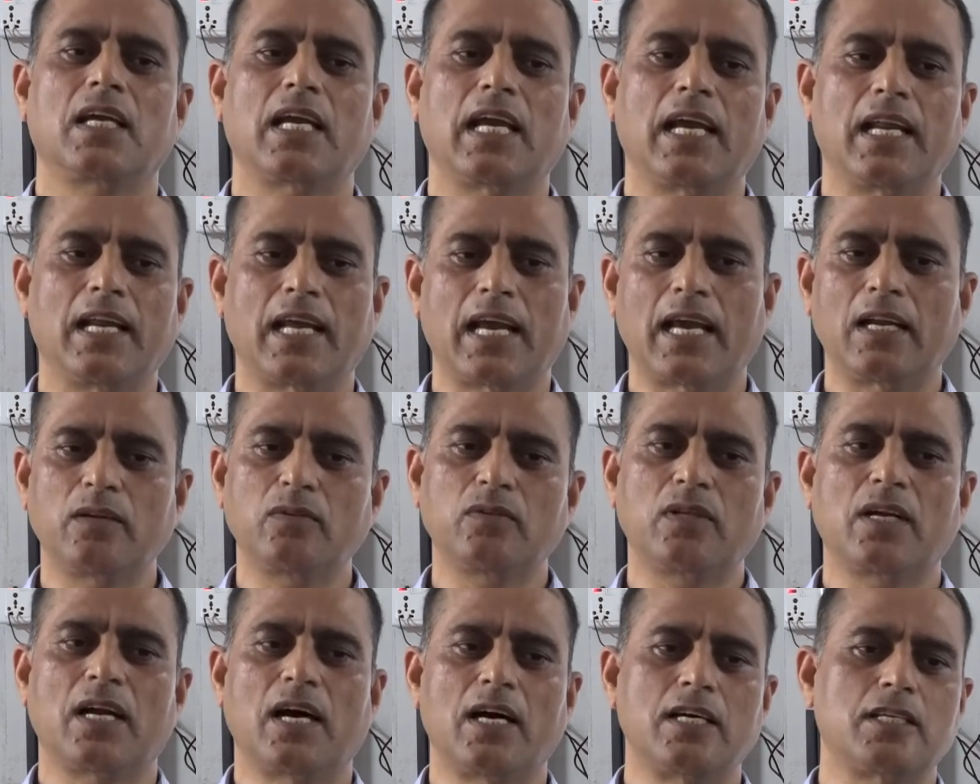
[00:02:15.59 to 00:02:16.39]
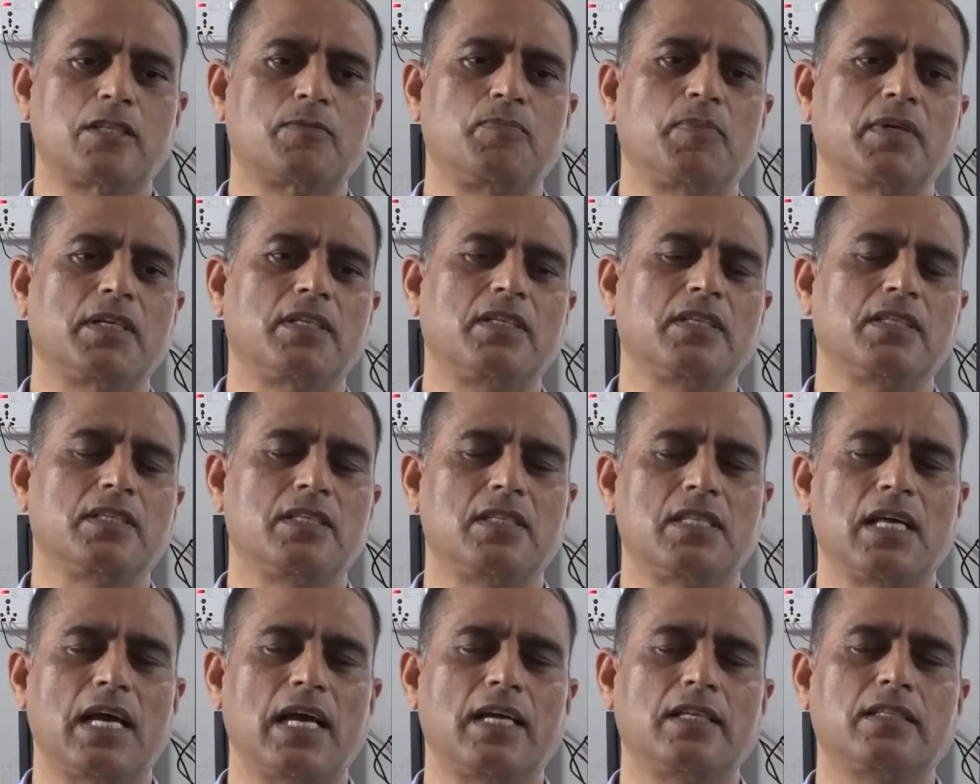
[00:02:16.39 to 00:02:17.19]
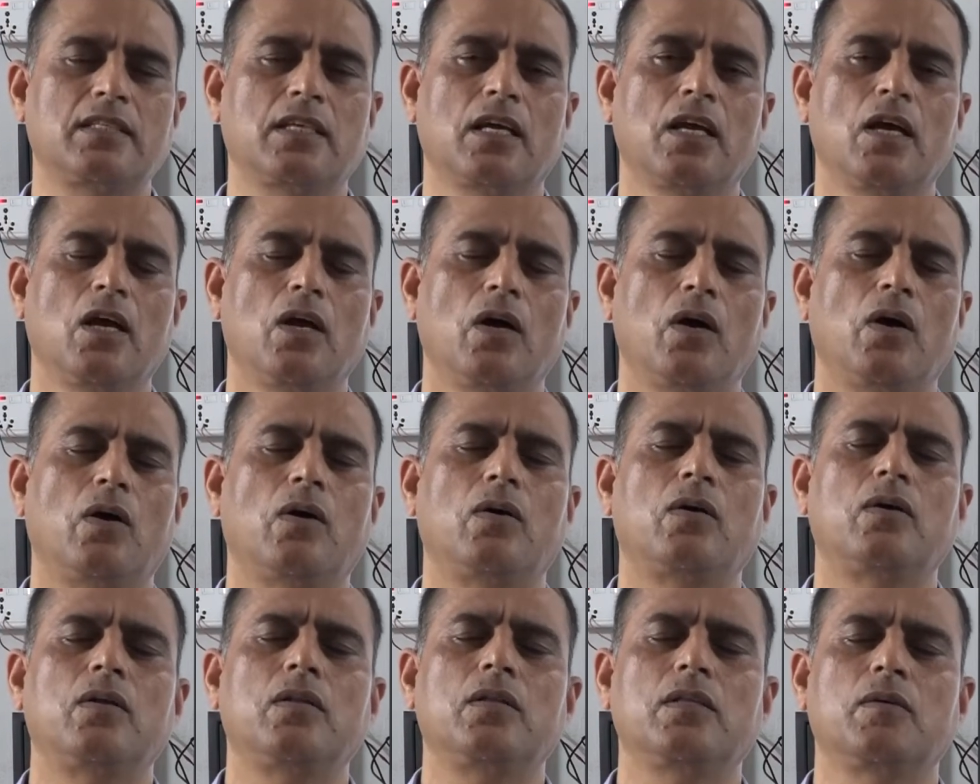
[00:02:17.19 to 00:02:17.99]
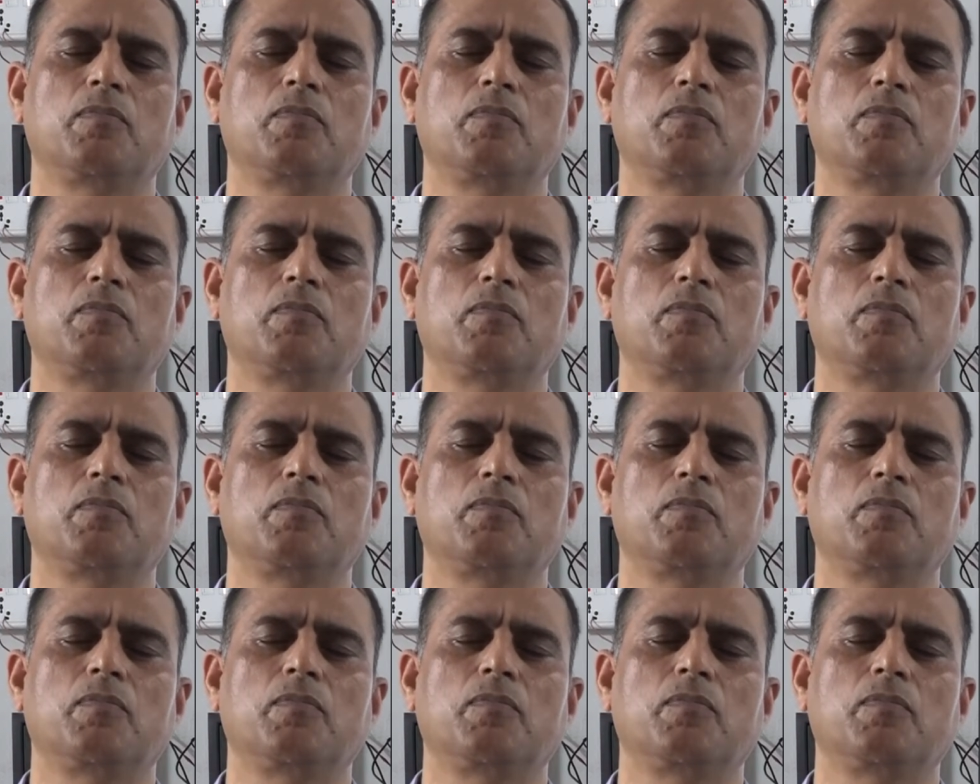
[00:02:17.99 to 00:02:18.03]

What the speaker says: And another aspect is that all